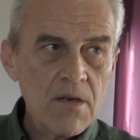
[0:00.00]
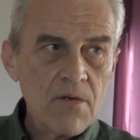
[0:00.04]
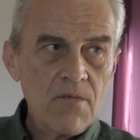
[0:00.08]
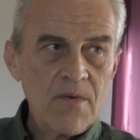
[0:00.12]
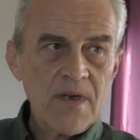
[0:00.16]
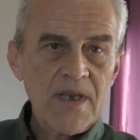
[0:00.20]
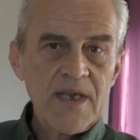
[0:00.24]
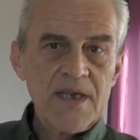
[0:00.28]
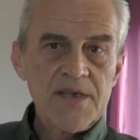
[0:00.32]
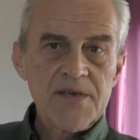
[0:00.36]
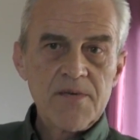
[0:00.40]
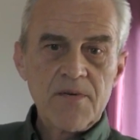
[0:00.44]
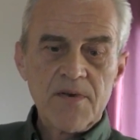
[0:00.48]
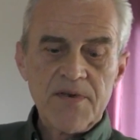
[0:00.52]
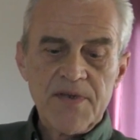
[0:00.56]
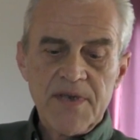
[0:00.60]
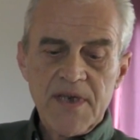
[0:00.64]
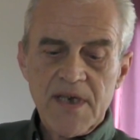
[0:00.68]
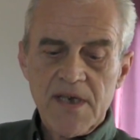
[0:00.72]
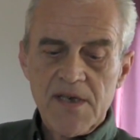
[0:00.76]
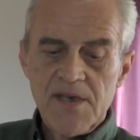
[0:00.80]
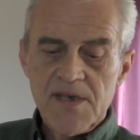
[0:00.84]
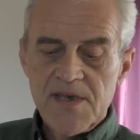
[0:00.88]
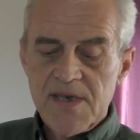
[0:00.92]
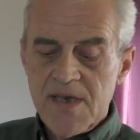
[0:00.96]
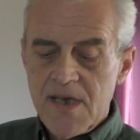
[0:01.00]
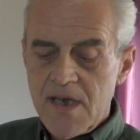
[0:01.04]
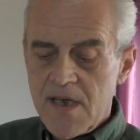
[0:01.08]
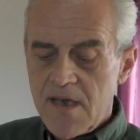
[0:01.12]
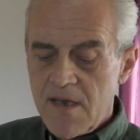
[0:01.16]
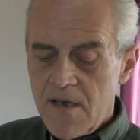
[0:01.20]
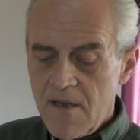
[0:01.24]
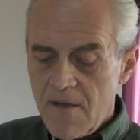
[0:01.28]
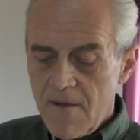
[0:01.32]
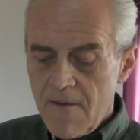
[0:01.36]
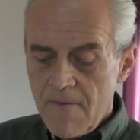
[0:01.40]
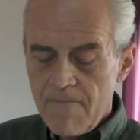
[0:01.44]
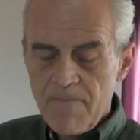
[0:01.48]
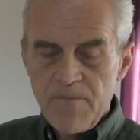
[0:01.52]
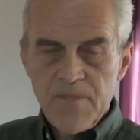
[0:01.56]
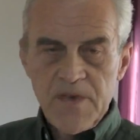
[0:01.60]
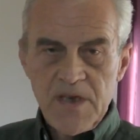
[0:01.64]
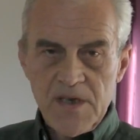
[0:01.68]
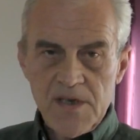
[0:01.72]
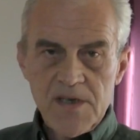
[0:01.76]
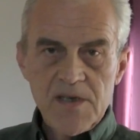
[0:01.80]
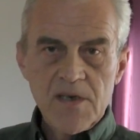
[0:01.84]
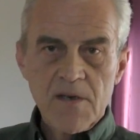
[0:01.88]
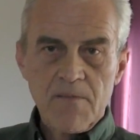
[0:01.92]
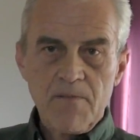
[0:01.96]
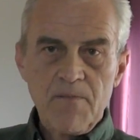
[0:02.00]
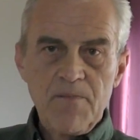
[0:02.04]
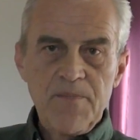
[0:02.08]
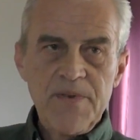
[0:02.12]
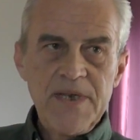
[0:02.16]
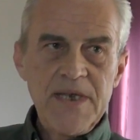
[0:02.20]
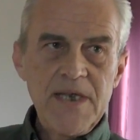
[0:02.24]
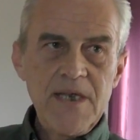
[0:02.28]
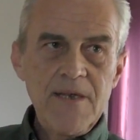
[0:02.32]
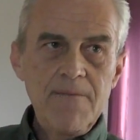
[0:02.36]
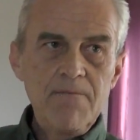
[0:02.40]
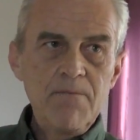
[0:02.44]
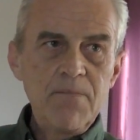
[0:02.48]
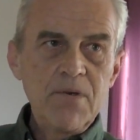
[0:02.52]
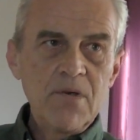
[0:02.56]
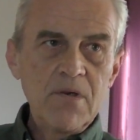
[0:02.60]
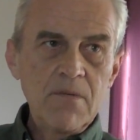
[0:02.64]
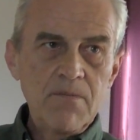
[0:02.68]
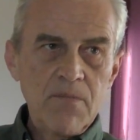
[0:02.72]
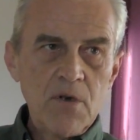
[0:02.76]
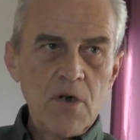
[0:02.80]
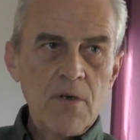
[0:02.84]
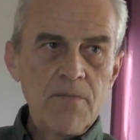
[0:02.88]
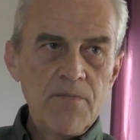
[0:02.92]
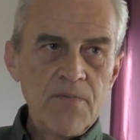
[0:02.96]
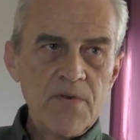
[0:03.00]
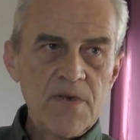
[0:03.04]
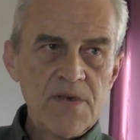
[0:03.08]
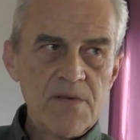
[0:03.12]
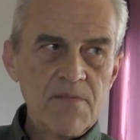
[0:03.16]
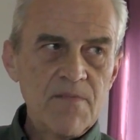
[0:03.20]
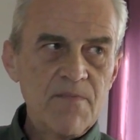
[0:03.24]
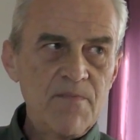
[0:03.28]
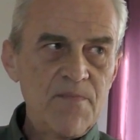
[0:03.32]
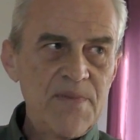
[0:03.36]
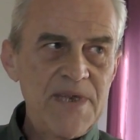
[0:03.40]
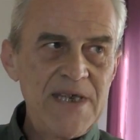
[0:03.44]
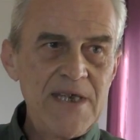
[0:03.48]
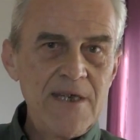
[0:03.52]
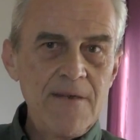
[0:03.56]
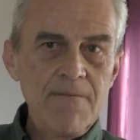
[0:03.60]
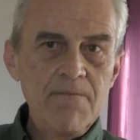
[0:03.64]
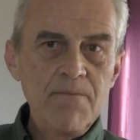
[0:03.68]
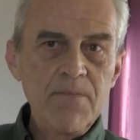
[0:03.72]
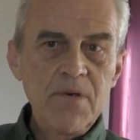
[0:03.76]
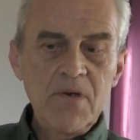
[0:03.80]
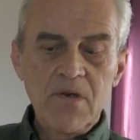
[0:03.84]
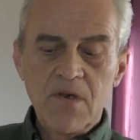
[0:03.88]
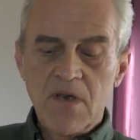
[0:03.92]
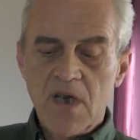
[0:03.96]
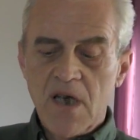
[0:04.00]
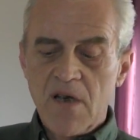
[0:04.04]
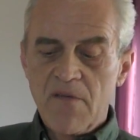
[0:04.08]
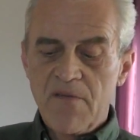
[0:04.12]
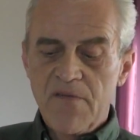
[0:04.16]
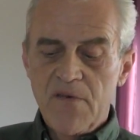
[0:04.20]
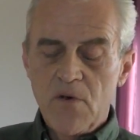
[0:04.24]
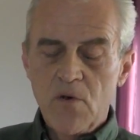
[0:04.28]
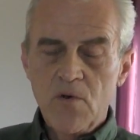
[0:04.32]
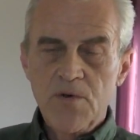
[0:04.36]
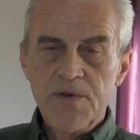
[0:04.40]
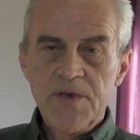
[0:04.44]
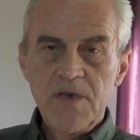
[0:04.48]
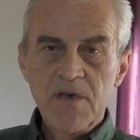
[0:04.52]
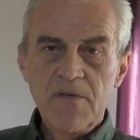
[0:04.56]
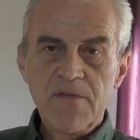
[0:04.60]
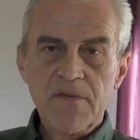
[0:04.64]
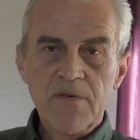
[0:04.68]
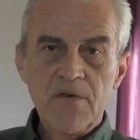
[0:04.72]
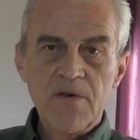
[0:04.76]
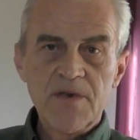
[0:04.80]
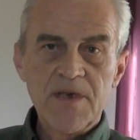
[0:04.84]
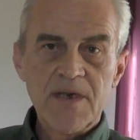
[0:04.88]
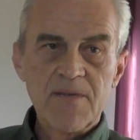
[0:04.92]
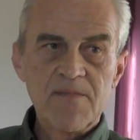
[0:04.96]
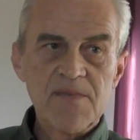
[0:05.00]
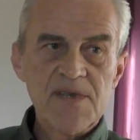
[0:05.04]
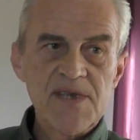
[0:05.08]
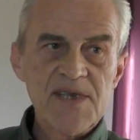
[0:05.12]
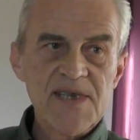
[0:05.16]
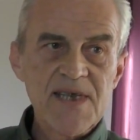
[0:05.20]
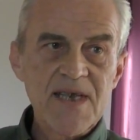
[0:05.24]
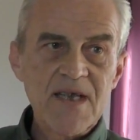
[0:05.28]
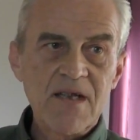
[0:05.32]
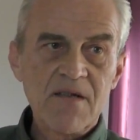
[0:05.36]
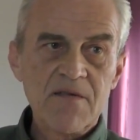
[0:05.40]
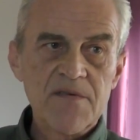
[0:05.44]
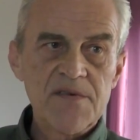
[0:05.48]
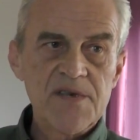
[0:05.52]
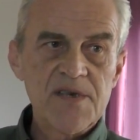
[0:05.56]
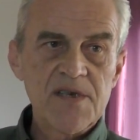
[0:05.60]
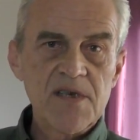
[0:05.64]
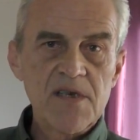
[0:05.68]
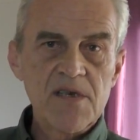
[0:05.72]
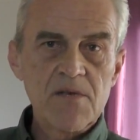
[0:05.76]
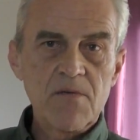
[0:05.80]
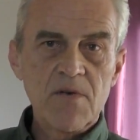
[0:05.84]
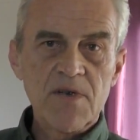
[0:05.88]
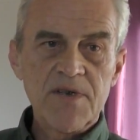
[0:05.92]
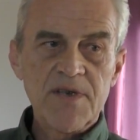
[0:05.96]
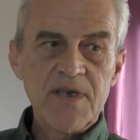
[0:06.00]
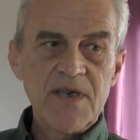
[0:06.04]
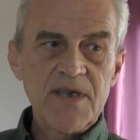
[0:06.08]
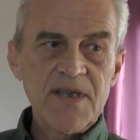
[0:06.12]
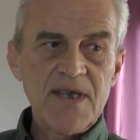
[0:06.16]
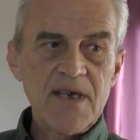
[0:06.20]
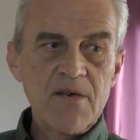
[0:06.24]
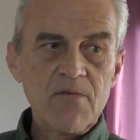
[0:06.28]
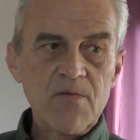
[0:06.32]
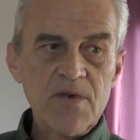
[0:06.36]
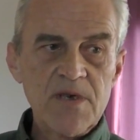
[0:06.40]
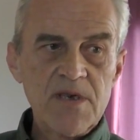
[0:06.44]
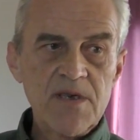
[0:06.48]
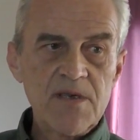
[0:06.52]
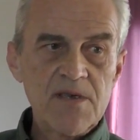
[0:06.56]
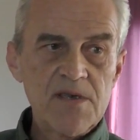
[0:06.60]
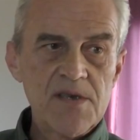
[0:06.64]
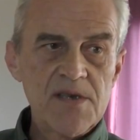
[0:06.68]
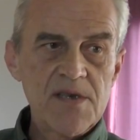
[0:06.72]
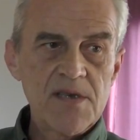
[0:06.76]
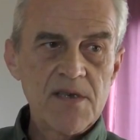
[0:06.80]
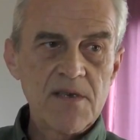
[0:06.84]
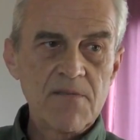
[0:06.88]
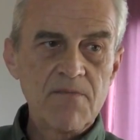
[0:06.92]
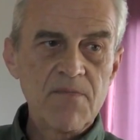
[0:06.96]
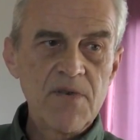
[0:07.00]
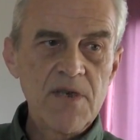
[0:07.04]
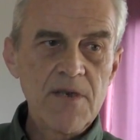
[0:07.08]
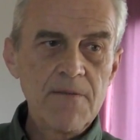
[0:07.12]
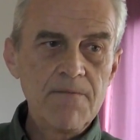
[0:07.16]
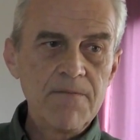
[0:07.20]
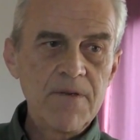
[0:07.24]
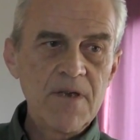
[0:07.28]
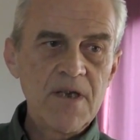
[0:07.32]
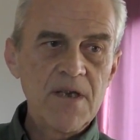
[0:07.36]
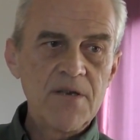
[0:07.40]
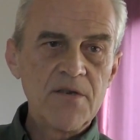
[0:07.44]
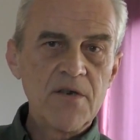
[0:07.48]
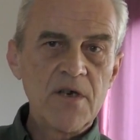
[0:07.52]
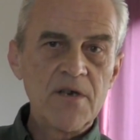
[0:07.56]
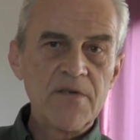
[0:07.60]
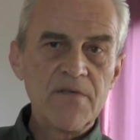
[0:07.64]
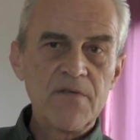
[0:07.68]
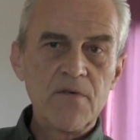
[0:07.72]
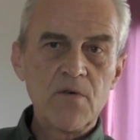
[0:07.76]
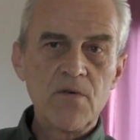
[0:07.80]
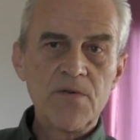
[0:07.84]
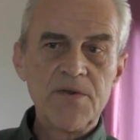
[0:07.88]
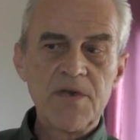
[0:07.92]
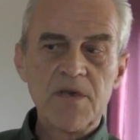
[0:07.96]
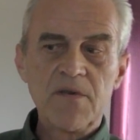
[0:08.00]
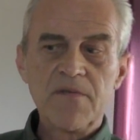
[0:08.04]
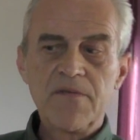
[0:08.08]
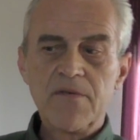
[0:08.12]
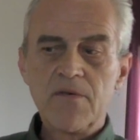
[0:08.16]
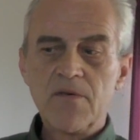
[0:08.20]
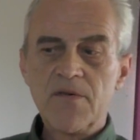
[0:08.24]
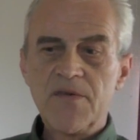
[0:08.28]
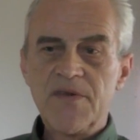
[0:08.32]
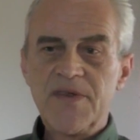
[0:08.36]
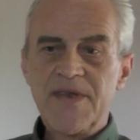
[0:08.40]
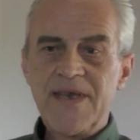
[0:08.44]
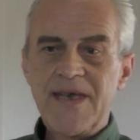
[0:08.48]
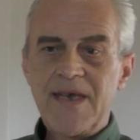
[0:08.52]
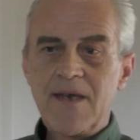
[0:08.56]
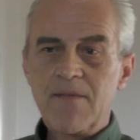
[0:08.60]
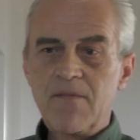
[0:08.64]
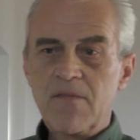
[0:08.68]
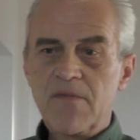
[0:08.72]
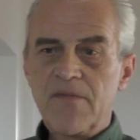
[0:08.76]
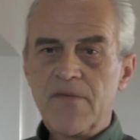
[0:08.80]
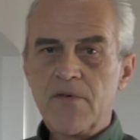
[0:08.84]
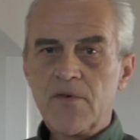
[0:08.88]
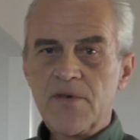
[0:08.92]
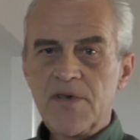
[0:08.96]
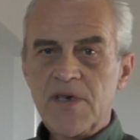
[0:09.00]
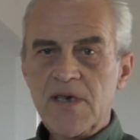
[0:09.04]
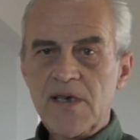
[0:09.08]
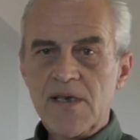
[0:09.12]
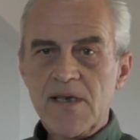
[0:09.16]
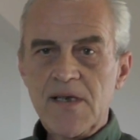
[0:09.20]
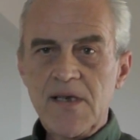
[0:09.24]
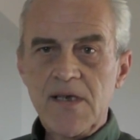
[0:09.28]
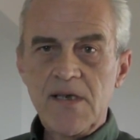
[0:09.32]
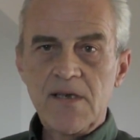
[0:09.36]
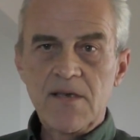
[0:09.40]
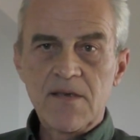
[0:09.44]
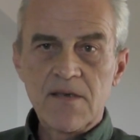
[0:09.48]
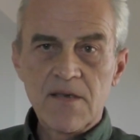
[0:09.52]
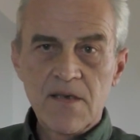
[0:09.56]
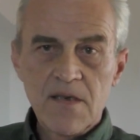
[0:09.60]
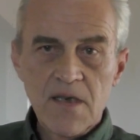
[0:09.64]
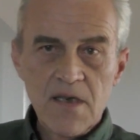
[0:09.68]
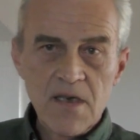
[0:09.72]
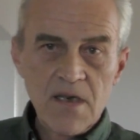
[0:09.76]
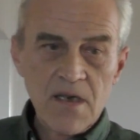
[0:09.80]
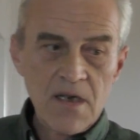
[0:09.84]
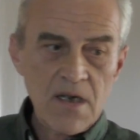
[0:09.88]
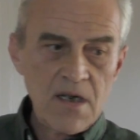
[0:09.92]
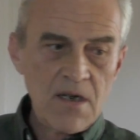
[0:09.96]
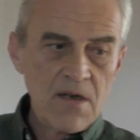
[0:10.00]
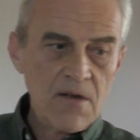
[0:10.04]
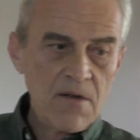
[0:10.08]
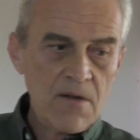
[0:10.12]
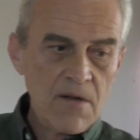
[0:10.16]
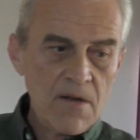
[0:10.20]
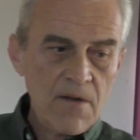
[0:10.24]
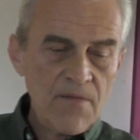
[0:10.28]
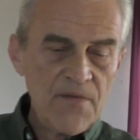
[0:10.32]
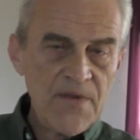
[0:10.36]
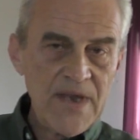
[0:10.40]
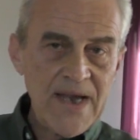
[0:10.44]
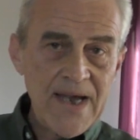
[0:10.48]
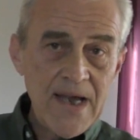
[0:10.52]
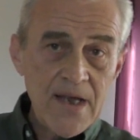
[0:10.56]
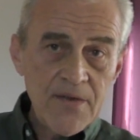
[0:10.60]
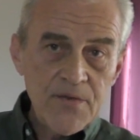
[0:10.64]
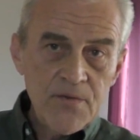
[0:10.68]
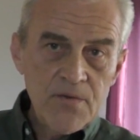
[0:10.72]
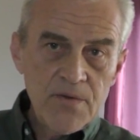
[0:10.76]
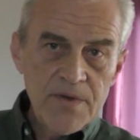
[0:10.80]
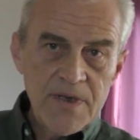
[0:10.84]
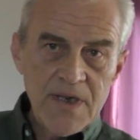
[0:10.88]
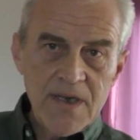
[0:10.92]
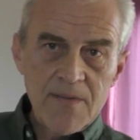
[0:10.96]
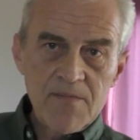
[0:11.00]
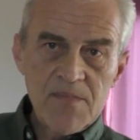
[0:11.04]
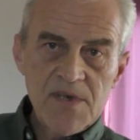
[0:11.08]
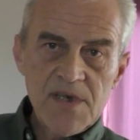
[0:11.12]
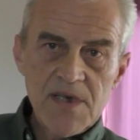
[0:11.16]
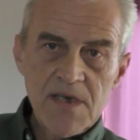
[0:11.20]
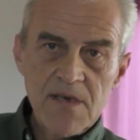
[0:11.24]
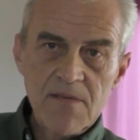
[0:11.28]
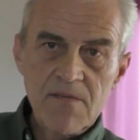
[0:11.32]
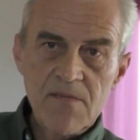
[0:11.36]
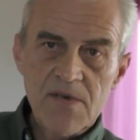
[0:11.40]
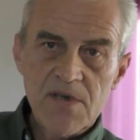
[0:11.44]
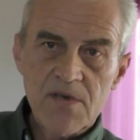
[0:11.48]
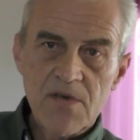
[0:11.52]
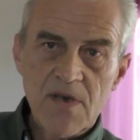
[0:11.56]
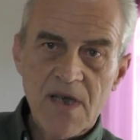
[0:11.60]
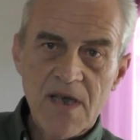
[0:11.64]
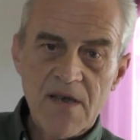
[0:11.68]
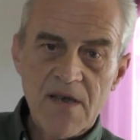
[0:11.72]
Well, that's what they say. It's a people populism. People are voting for themselves is what they're now witnessing. People are not voting for them, for the elite. That to them seems to